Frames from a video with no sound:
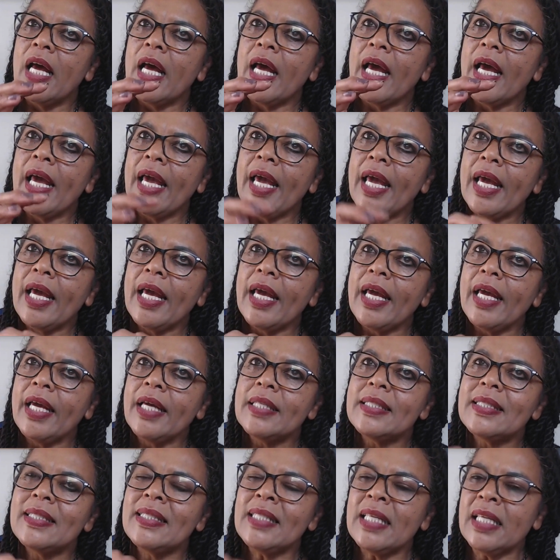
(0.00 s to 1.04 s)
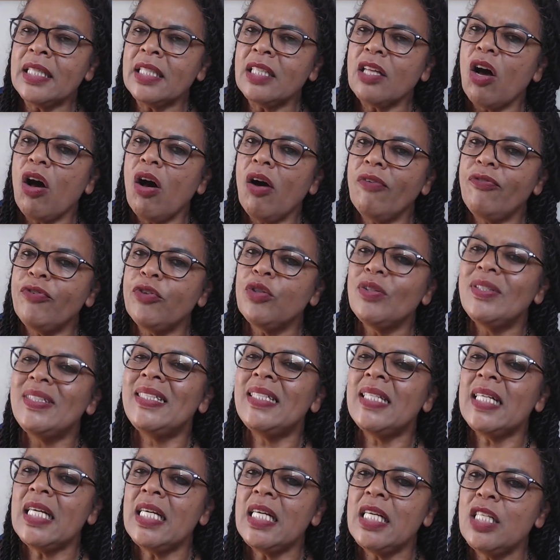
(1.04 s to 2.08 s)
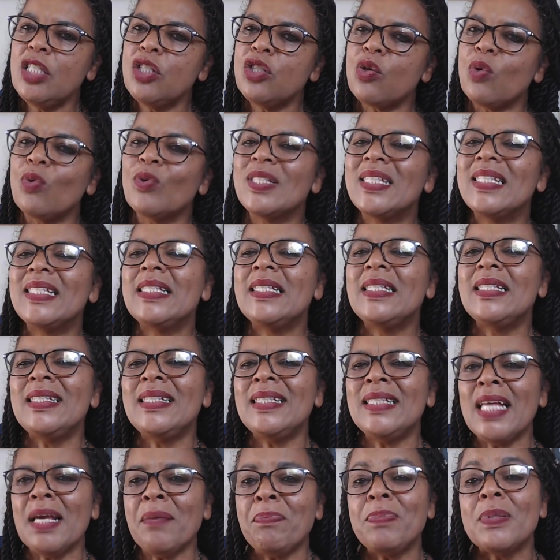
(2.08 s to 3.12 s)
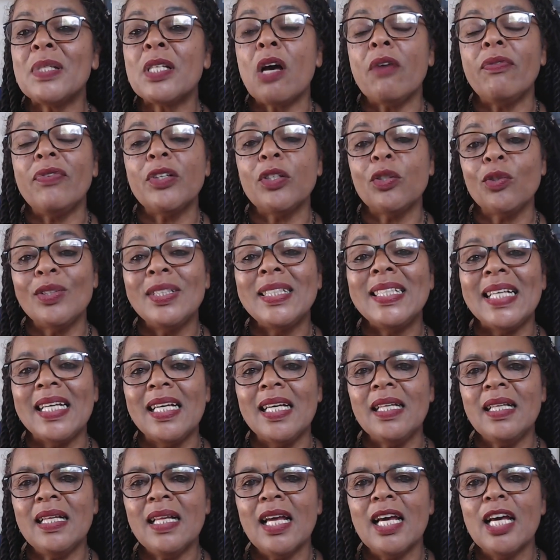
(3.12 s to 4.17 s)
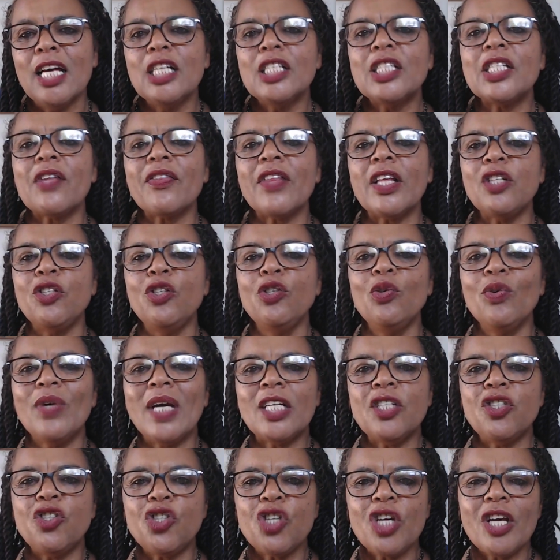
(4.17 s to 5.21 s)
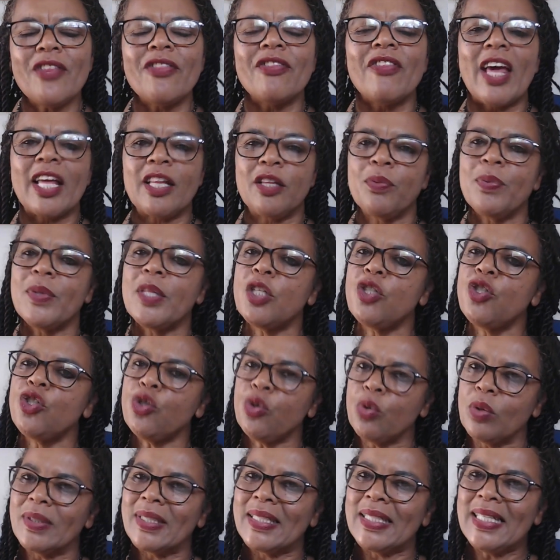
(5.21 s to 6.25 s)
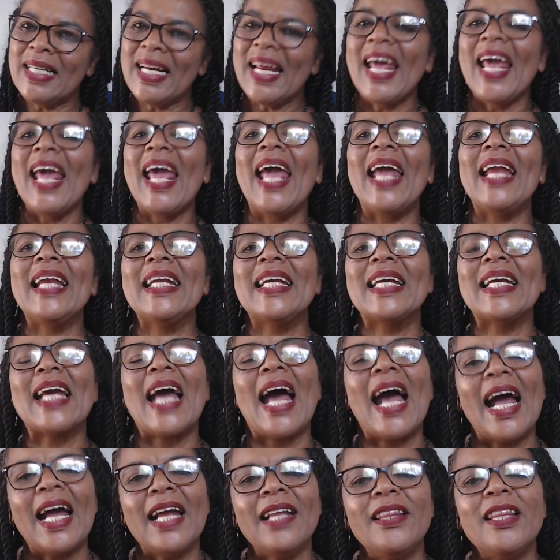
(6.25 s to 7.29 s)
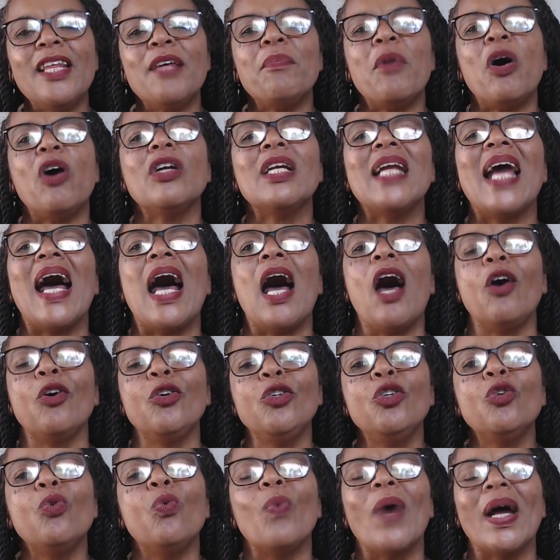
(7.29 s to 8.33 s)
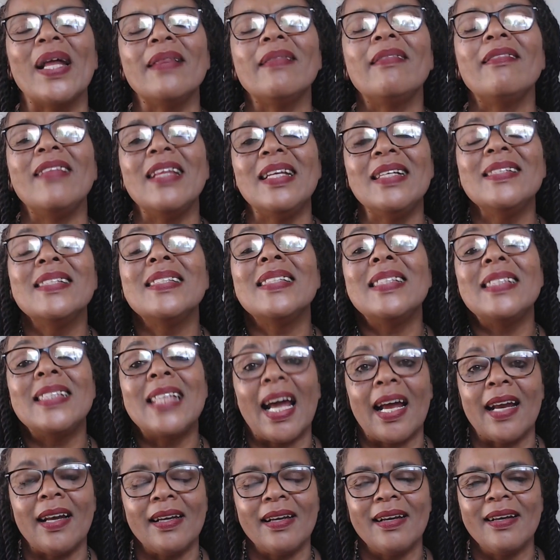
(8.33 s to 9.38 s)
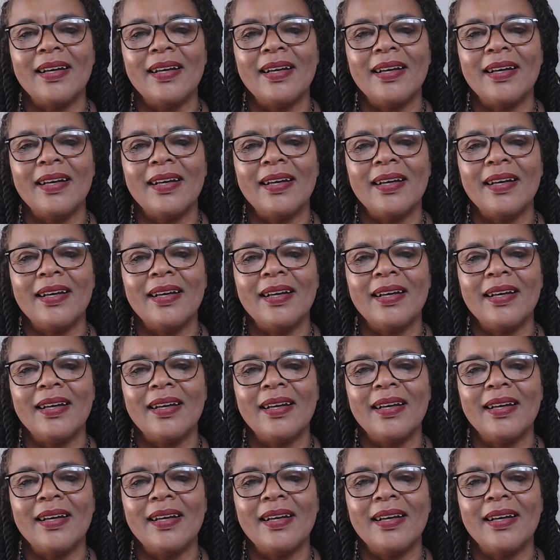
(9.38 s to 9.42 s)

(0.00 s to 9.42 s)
a set of routines or steps of a routine so that you can share that with the children and guide them on how you want things done.